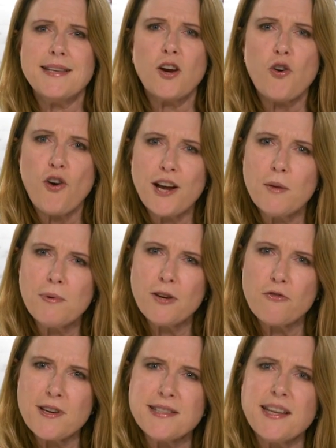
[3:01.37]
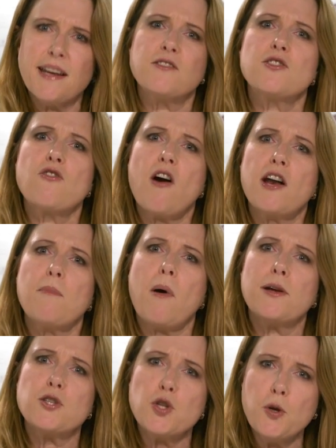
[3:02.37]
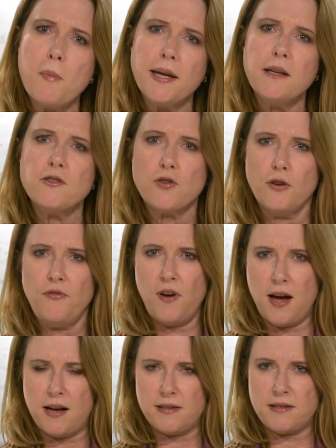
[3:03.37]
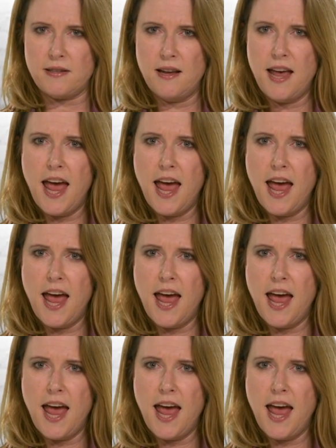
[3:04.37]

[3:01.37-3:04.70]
incredibly risky to try to buy too many too fast.